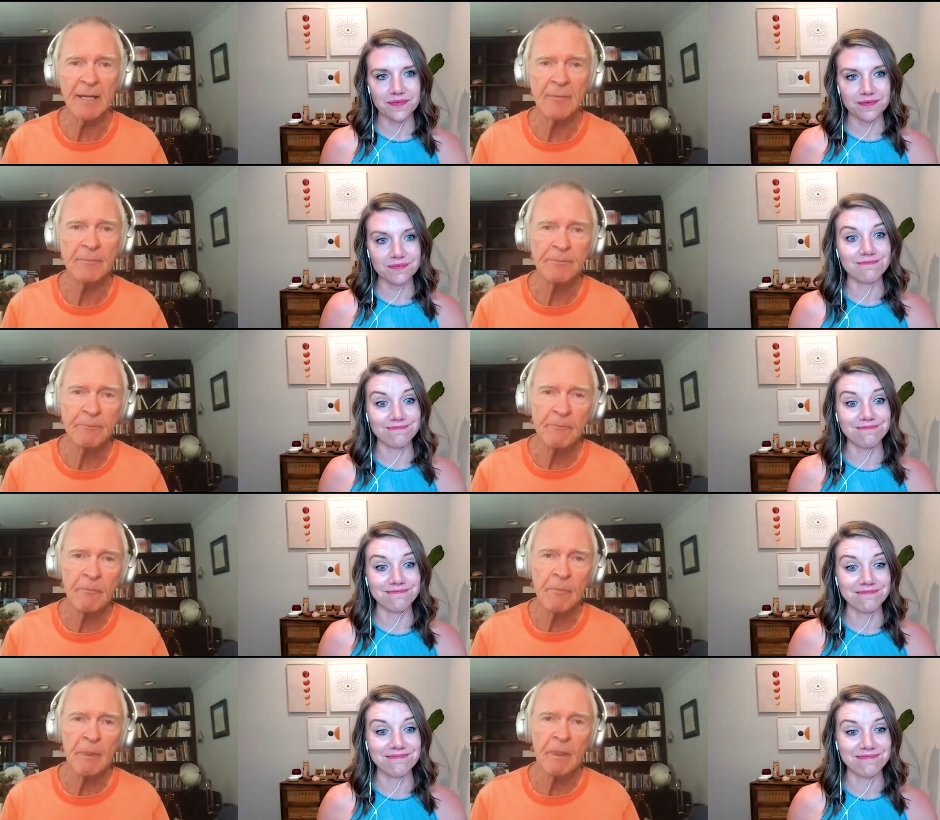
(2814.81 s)
Speaker 1: Mm-hmm.
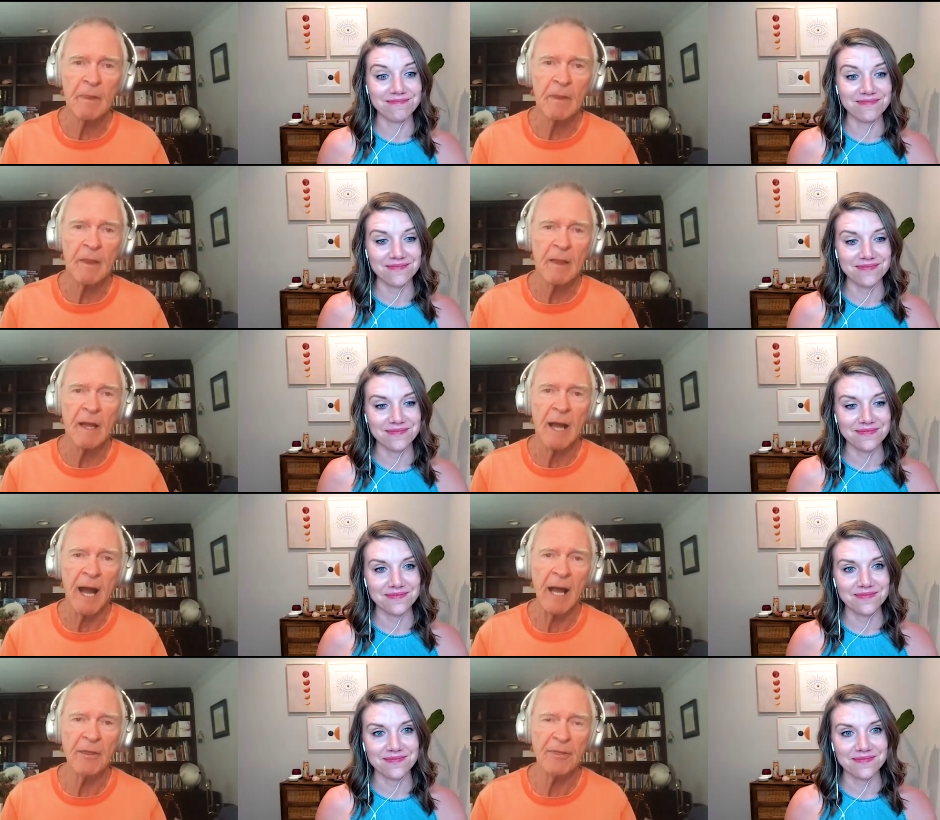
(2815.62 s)

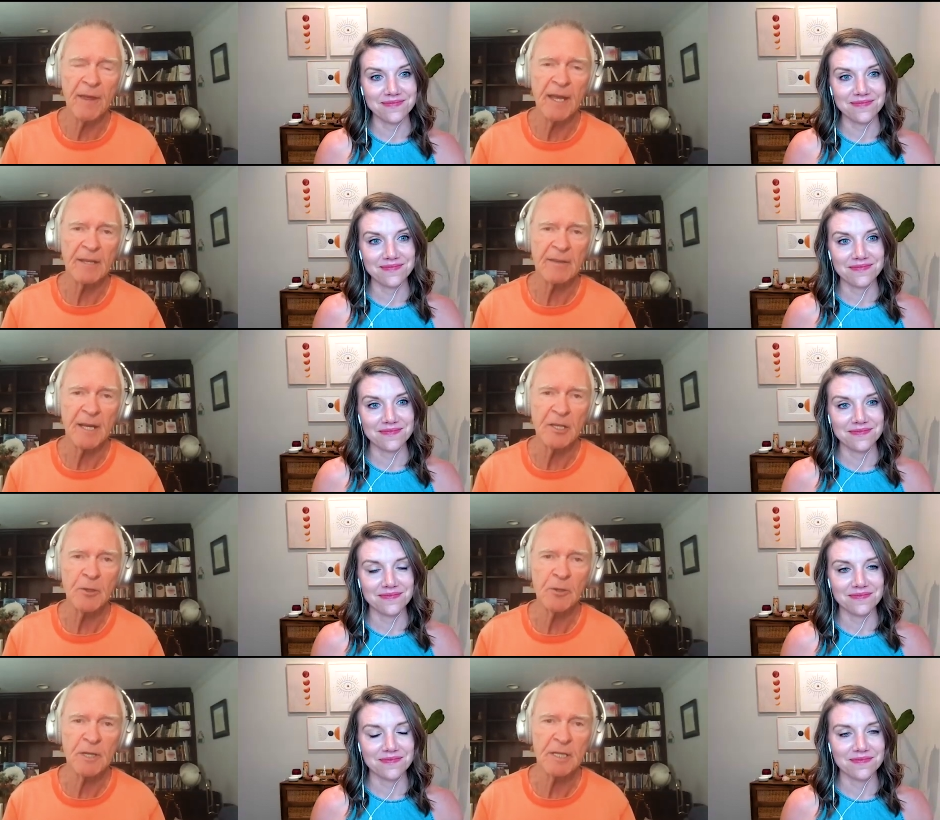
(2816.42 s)
I think
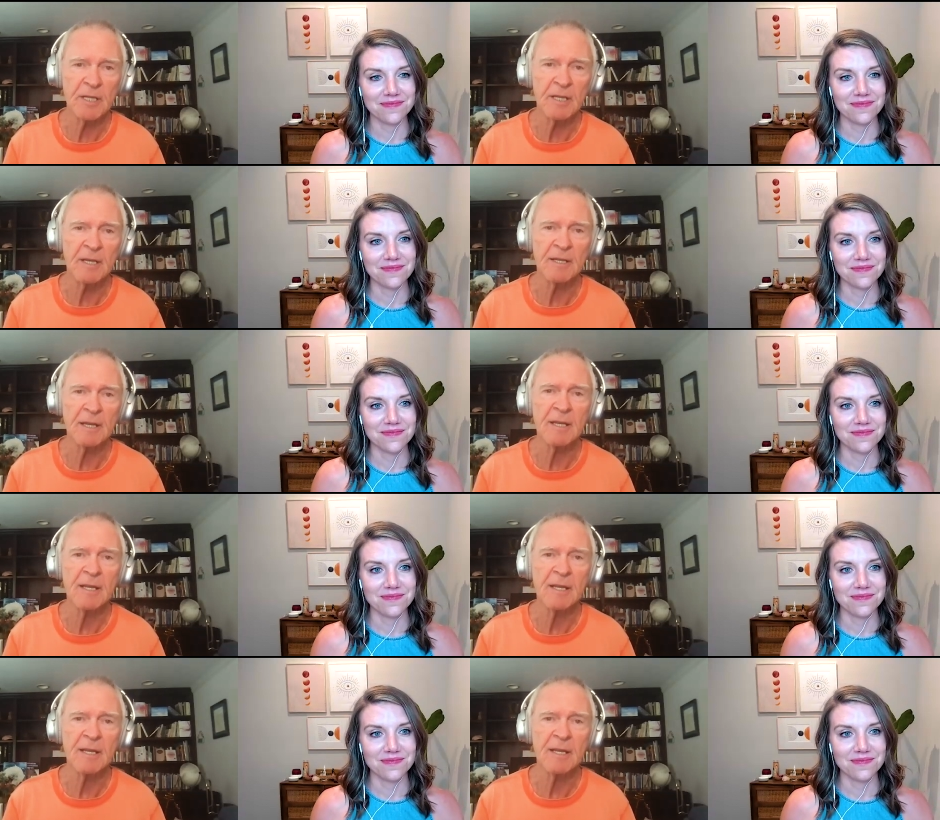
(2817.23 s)
that you can